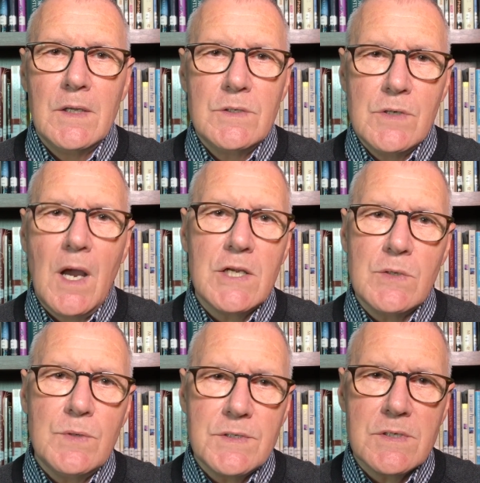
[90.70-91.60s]

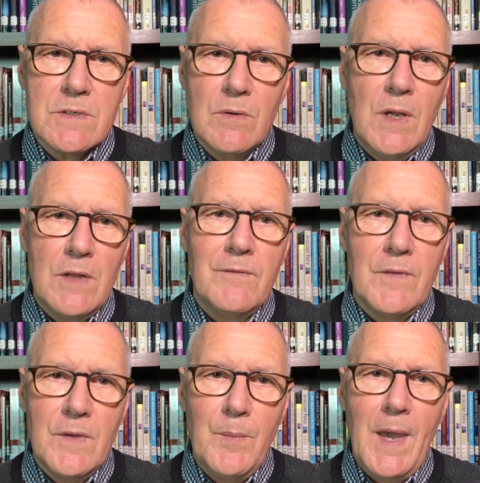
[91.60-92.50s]
Joshua's strength
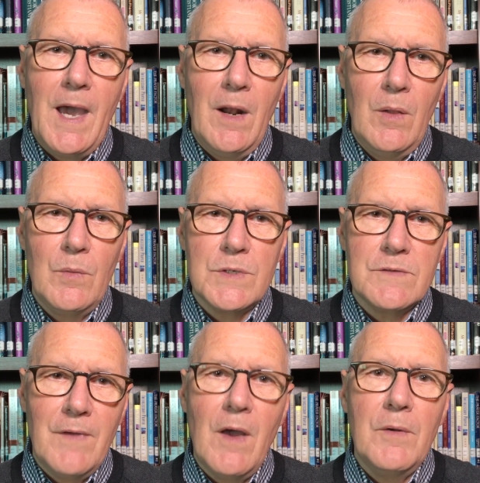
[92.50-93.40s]
for the battle
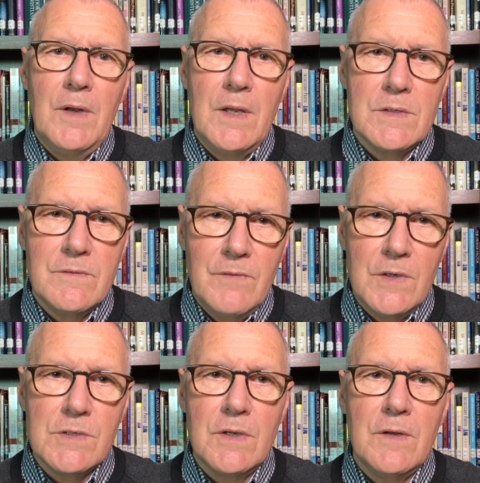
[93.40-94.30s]
was found in his
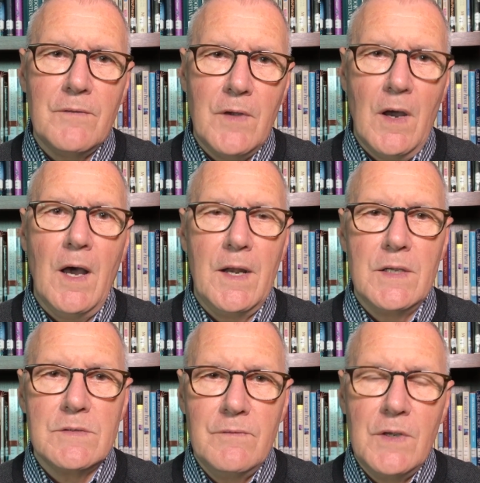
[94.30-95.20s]
vision of God,
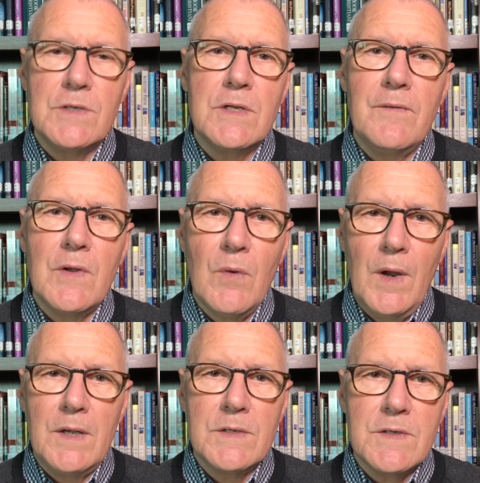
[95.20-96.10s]
his vision of the
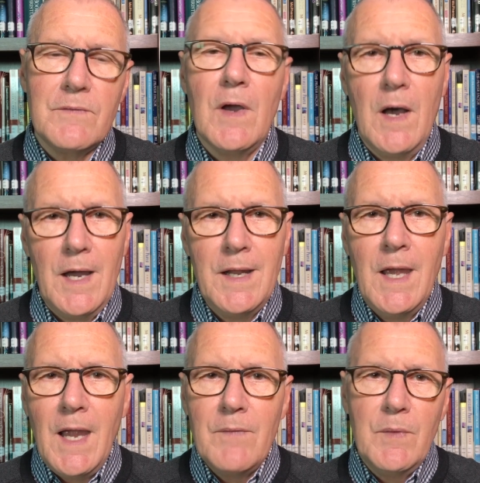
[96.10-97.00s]
greatness of God
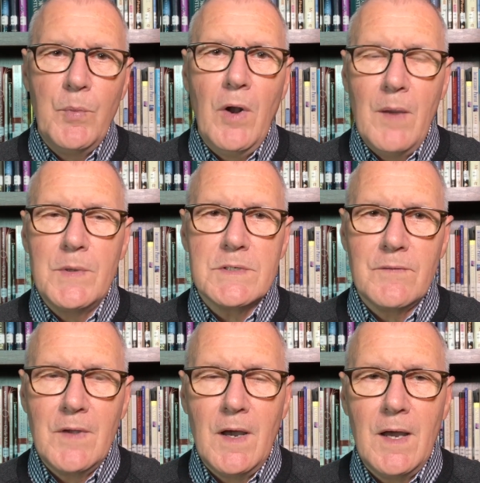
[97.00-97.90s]
and the promise
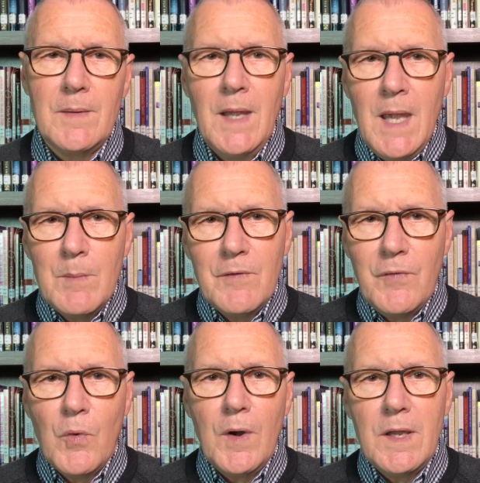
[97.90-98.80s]
of God.
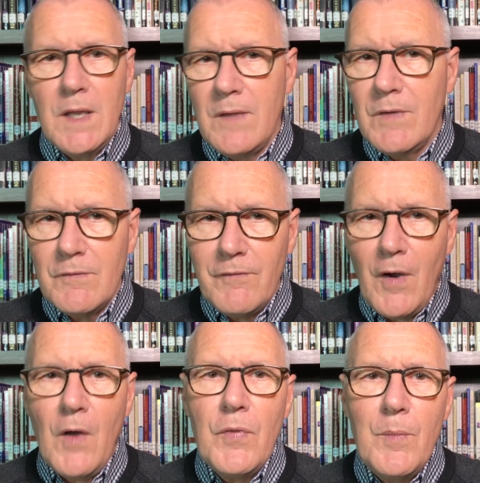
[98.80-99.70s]
Before he even
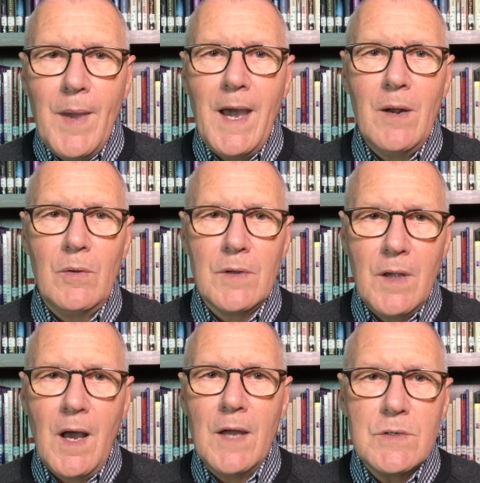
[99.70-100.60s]
fought the battle,
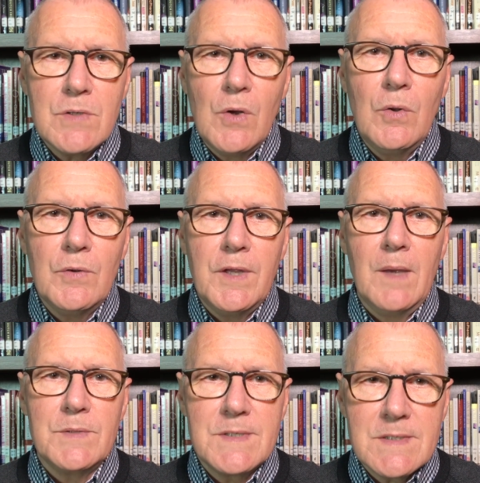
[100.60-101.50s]
God told
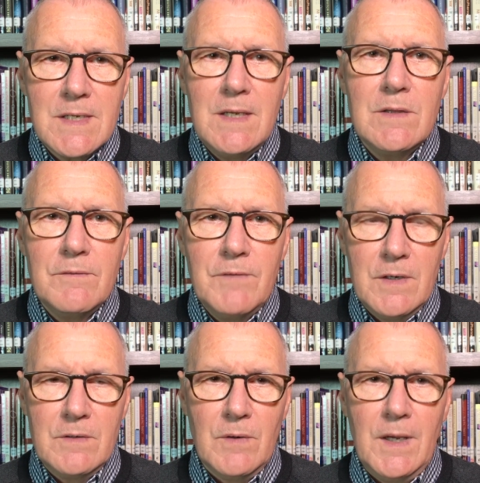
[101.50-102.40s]
him, See the
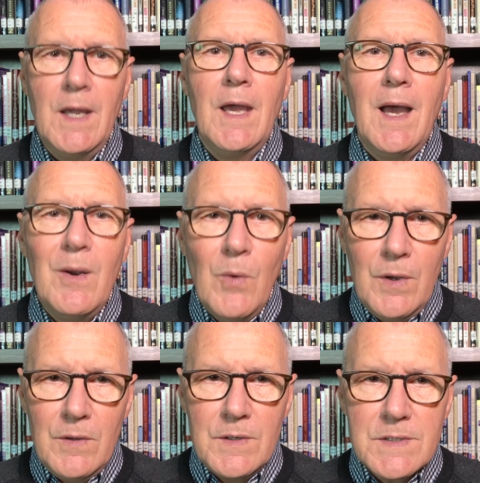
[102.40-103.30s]
victory. I
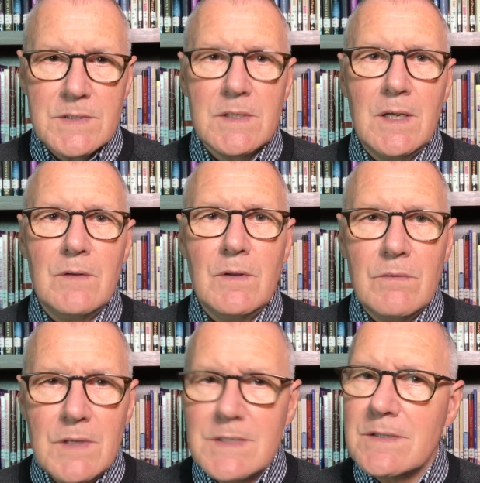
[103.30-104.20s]
want you to see
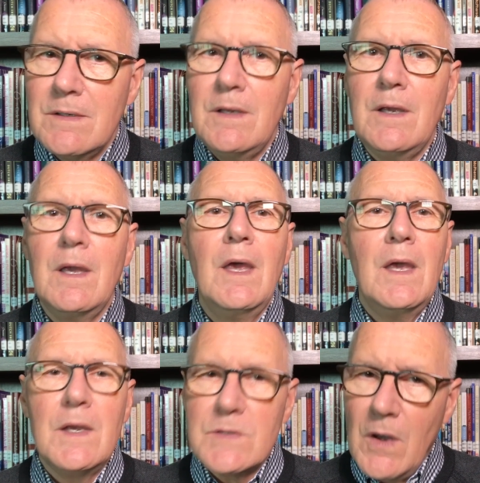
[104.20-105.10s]
that this thing
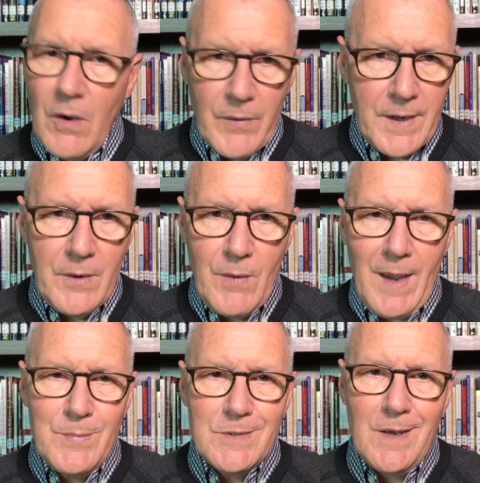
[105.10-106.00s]
is already
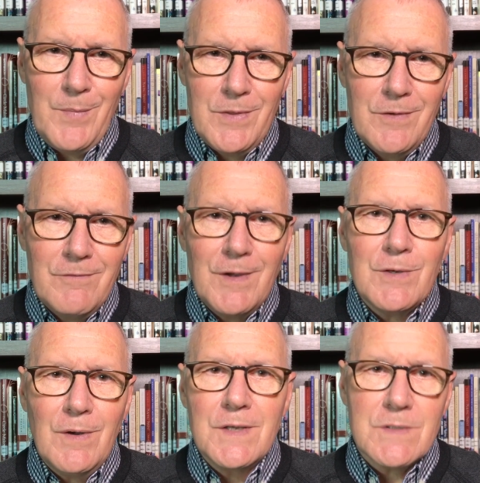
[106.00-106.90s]
wrapped up, that the
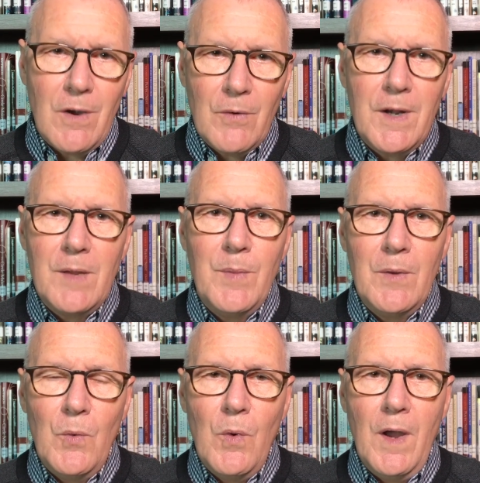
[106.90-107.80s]
victory has already
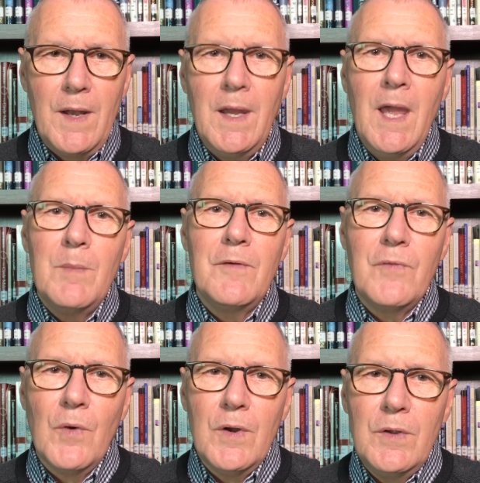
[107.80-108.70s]
been won.
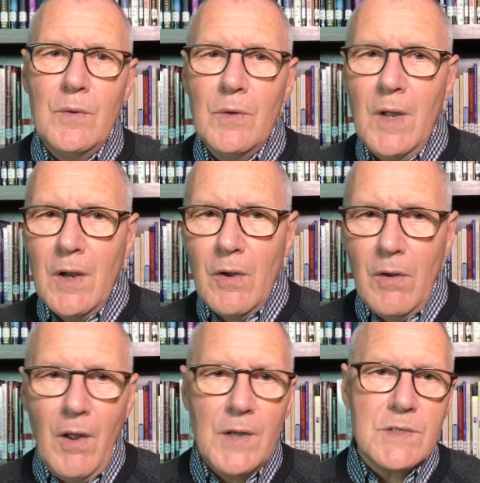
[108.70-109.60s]
Before you
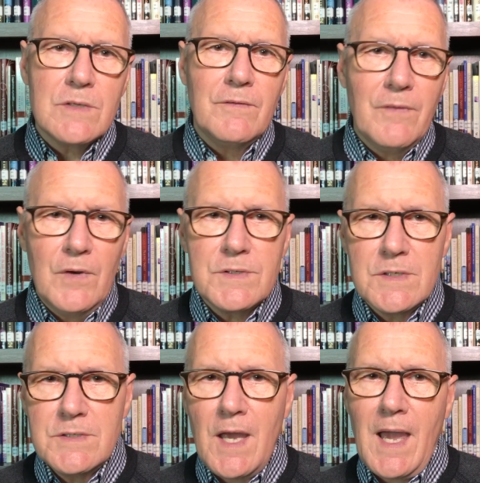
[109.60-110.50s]
launch the first
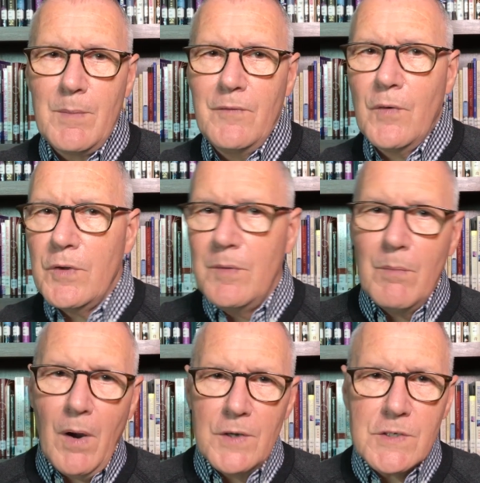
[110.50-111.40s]
attack, before you
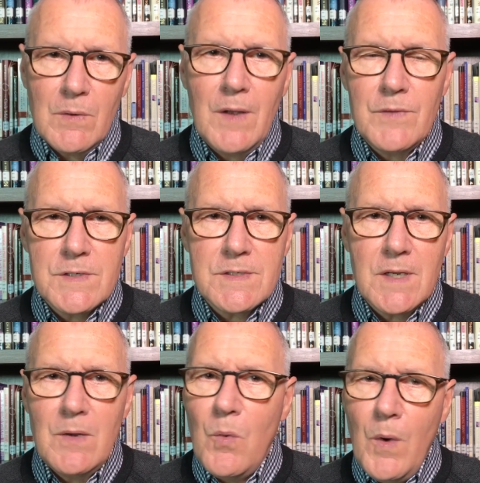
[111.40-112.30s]
march around the
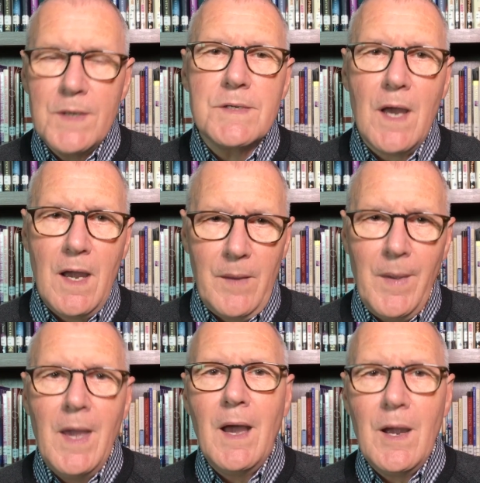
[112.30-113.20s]
city one time,
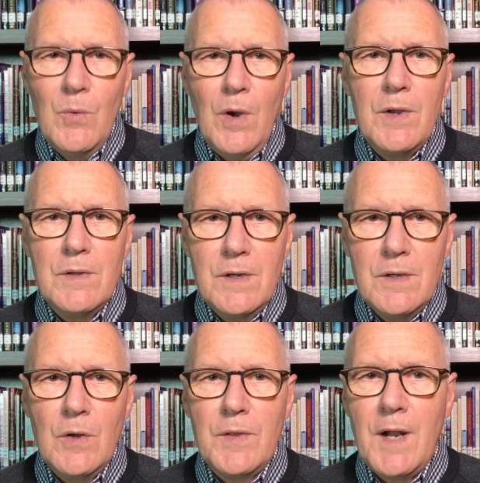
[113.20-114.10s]
I want you to
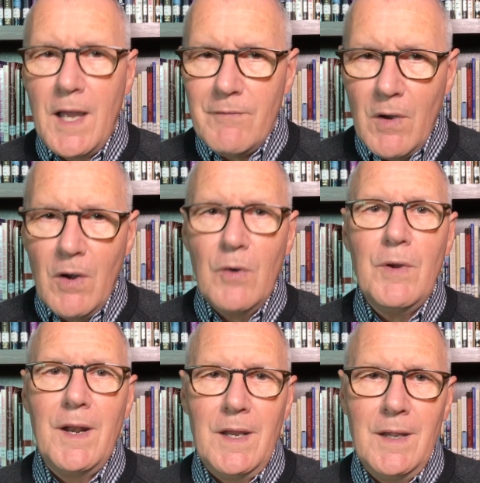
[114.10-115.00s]
know that I've
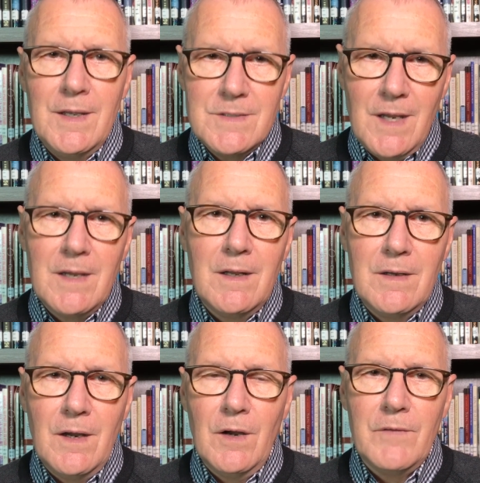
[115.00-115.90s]
already taken
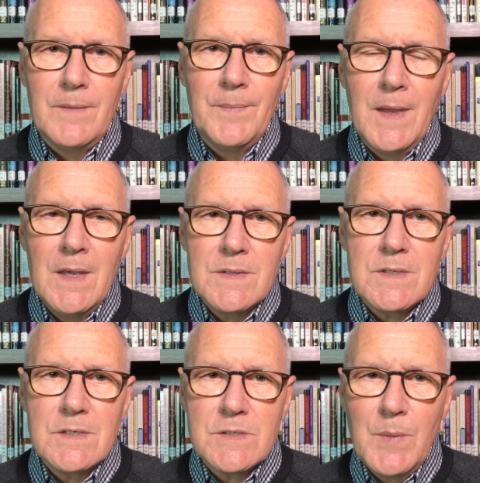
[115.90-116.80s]
care of it.
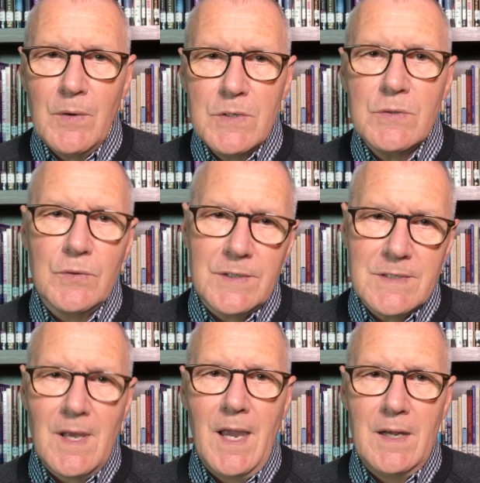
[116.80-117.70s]
See, spiritual
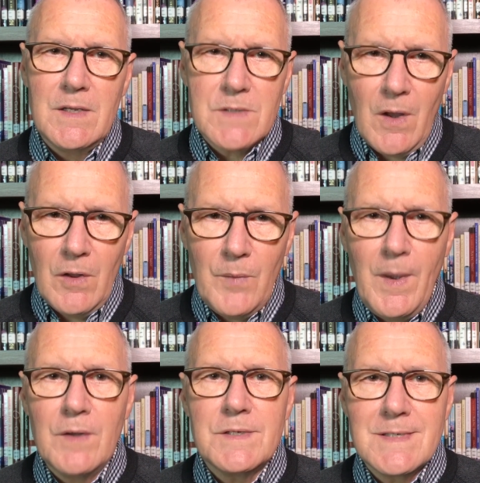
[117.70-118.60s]
sight is all
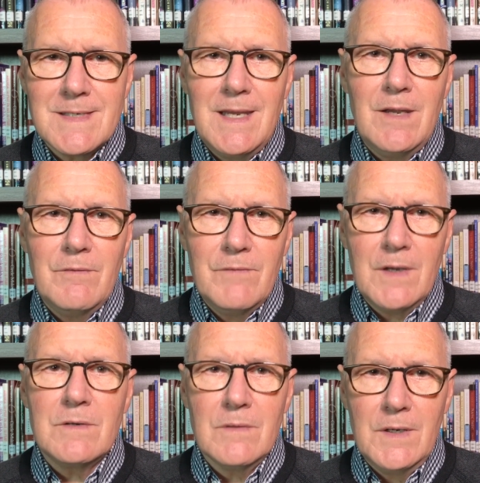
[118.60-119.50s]
about seeing
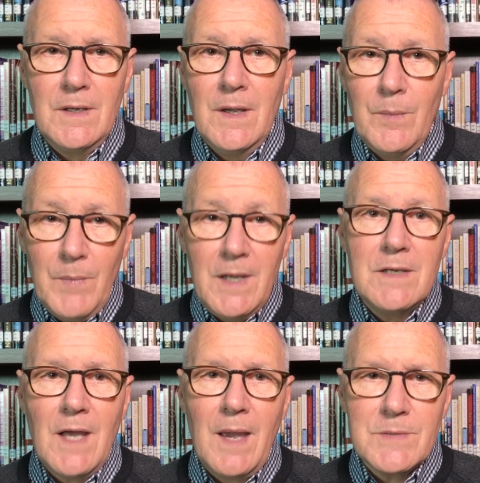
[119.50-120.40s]
victory many
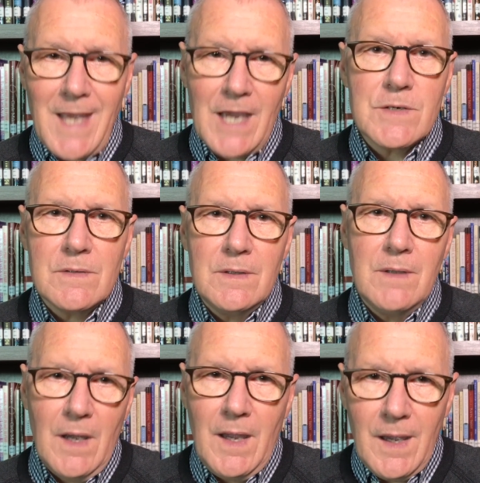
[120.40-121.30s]
times actually
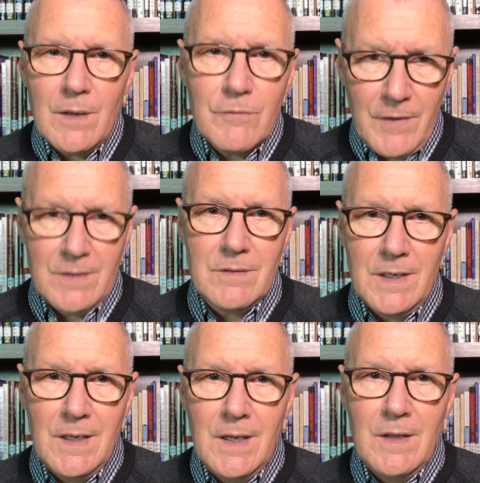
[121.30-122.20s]
ahead of
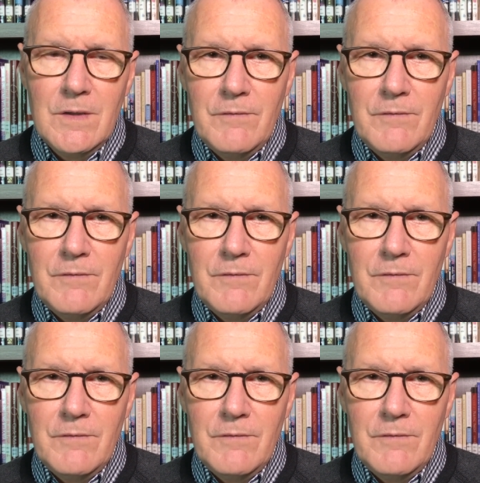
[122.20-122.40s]
victory. The